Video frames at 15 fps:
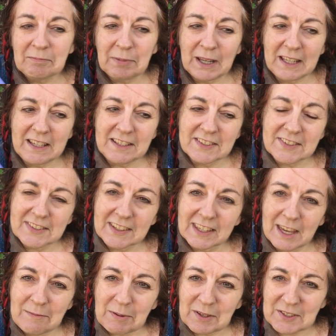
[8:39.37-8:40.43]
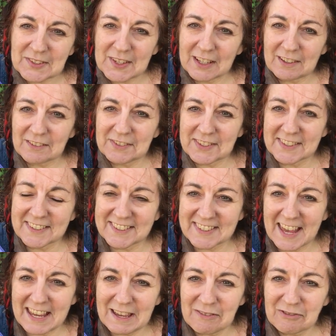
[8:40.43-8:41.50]
Please keep yourselves
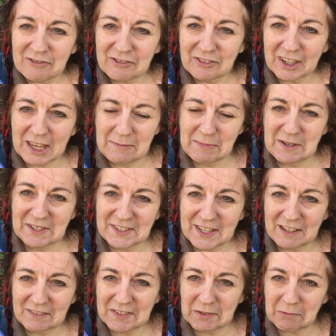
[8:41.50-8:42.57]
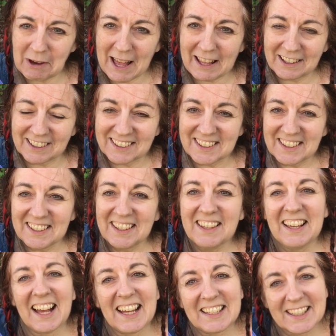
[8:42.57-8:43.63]
safe, keep yourselves well,
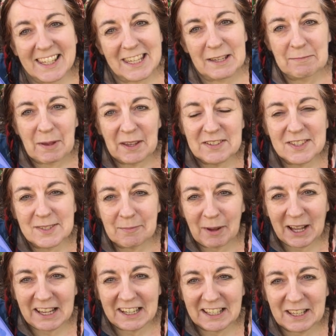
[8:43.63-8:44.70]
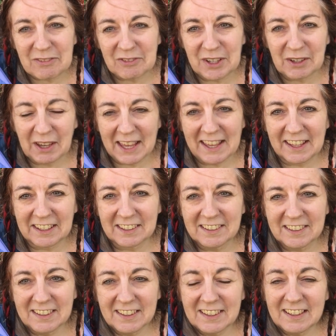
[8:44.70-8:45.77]
and keep smiling if you can.
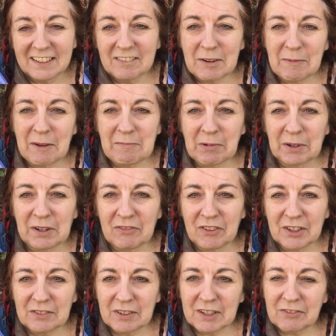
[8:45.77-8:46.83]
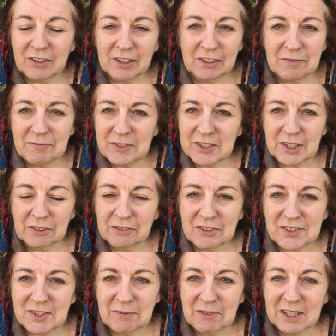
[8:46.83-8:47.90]
Remember, if you're stuck
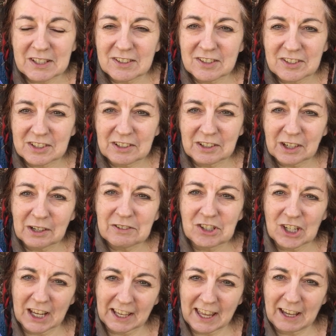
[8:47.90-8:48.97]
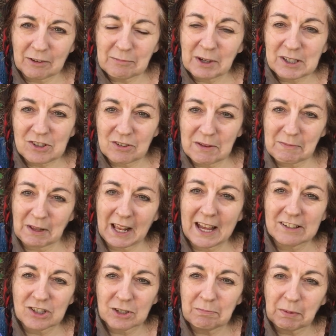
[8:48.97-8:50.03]
for something to do, go check out my
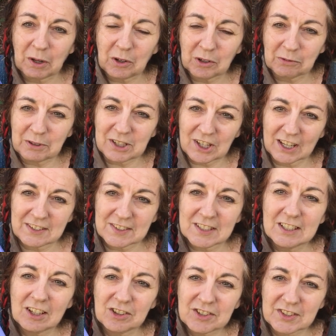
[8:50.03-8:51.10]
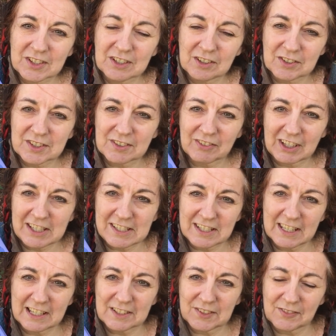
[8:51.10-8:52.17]
Dreamcatcher blog, which has lots and lots of
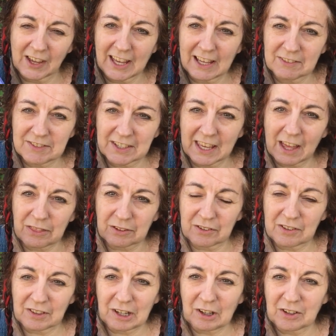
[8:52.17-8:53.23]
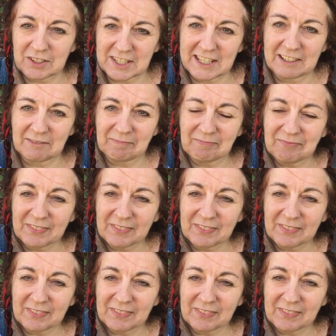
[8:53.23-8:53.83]
ideas for how to get through the lockdown.